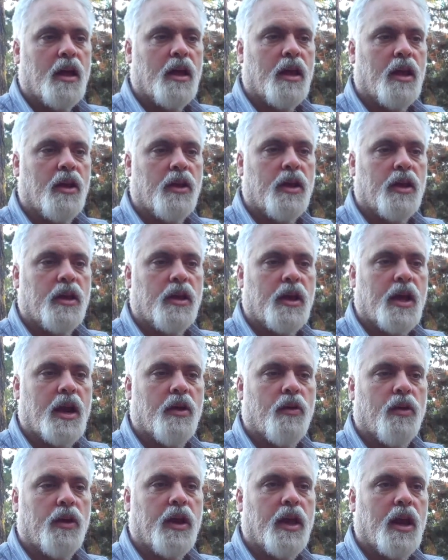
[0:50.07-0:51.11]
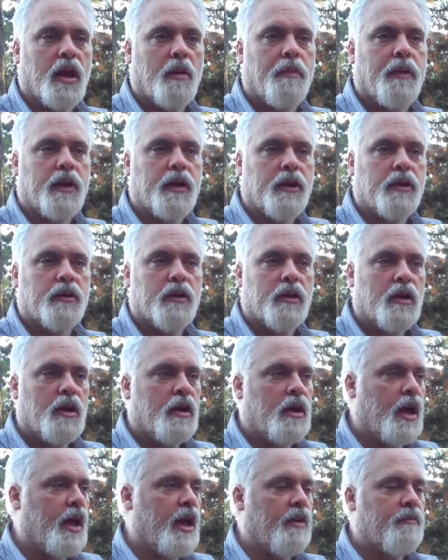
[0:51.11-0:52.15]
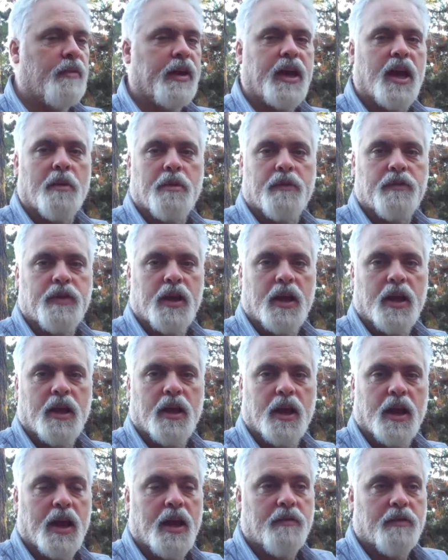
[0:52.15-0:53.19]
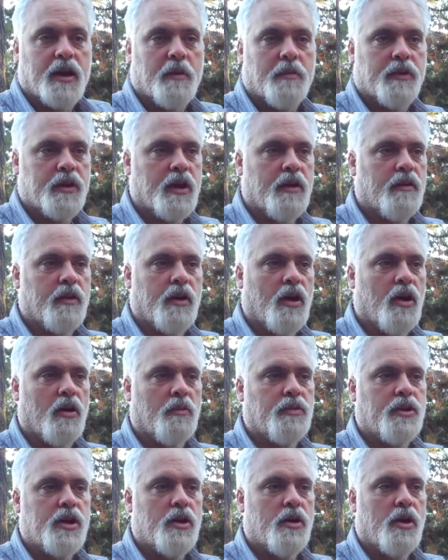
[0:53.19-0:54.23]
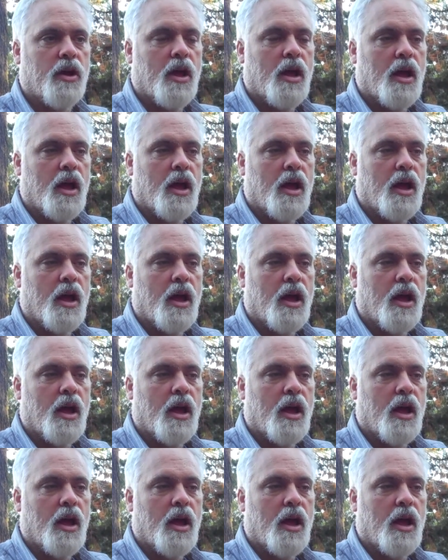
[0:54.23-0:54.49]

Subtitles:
You kind of get up and you I have my cup of tea. I have a cup of tea at home too.